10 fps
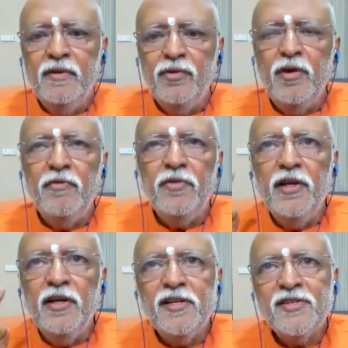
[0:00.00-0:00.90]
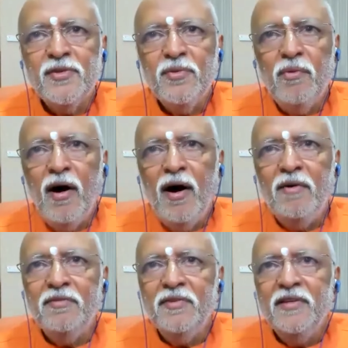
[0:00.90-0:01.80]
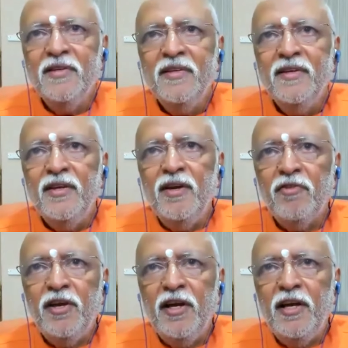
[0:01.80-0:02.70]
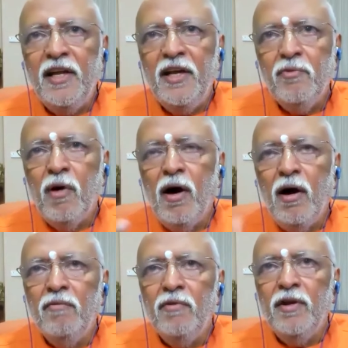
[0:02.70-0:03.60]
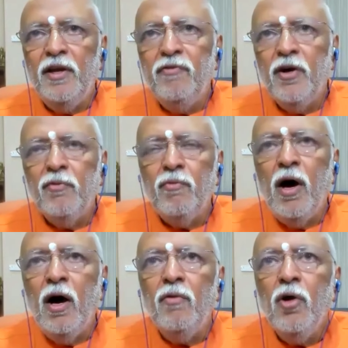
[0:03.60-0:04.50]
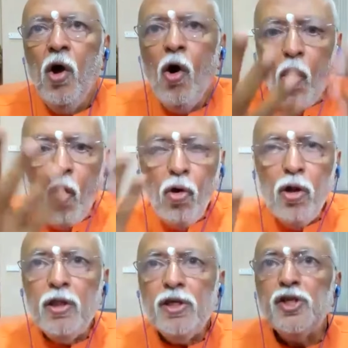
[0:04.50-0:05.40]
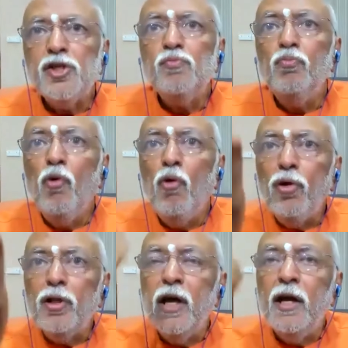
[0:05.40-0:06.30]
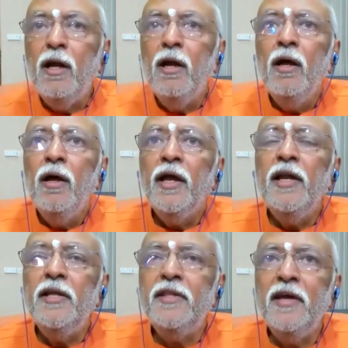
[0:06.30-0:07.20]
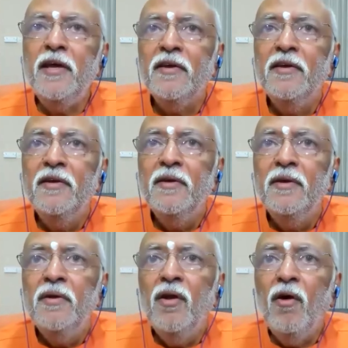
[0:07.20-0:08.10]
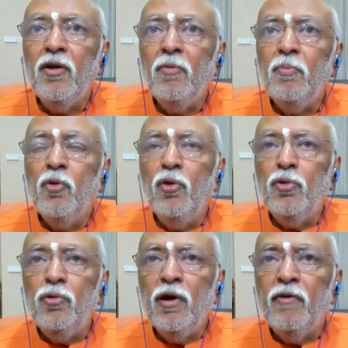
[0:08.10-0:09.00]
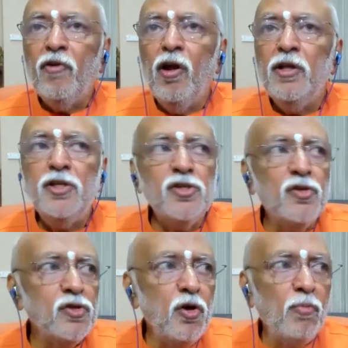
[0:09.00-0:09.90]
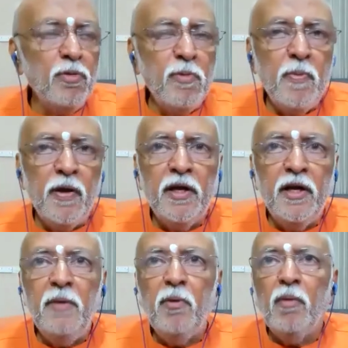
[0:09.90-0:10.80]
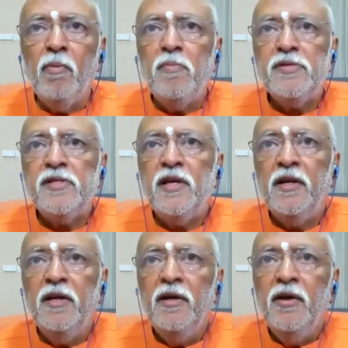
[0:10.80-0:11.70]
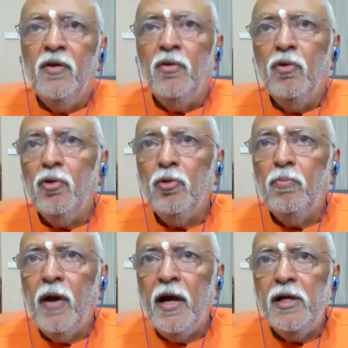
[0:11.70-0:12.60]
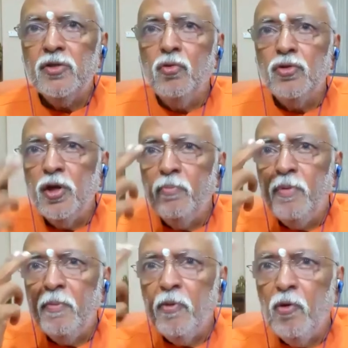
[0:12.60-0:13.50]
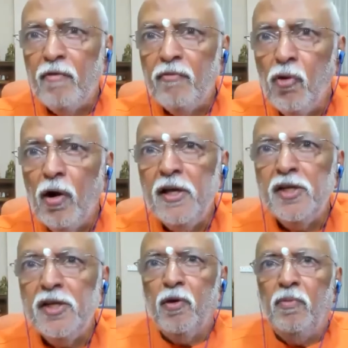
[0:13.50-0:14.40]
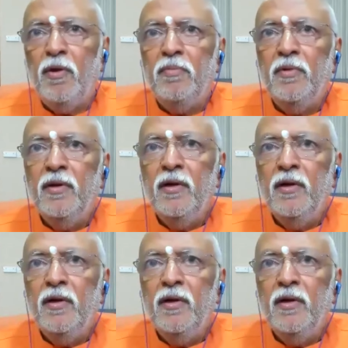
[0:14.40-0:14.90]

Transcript: You have ears, wow. You have kidney, wow. Liver, wow. All this is more than anything. Lot of go to nephrologist and see how many people have kidney problem is there. Go to blind school, see people who have no eyes problem.